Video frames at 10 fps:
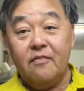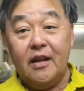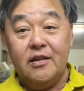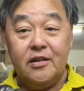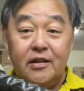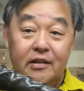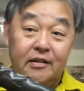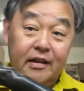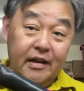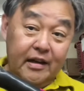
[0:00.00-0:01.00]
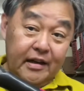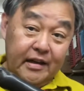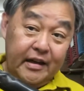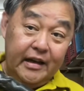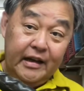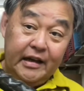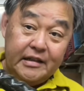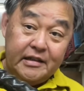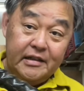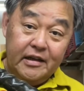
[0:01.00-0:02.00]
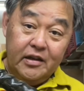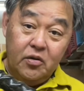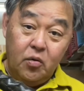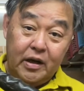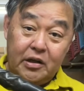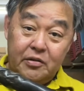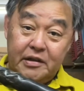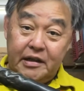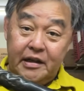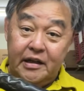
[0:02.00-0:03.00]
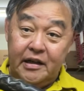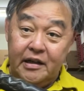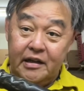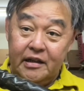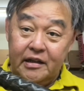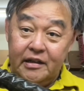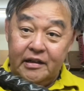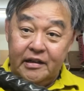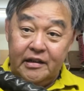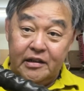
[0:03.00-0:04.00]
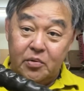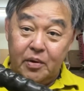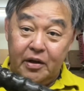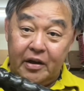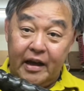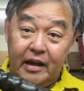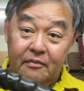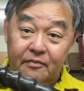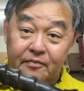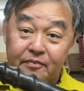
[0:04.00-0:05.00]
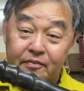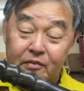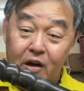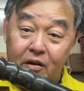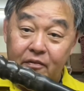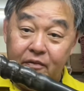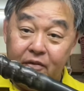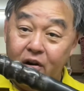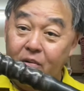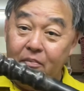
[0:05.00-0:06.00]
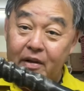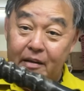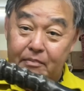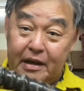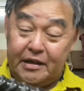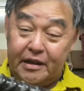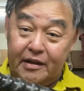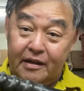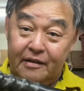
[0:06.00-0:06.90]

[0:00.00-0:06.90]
So here it is. What you see is what you get, not from a picture,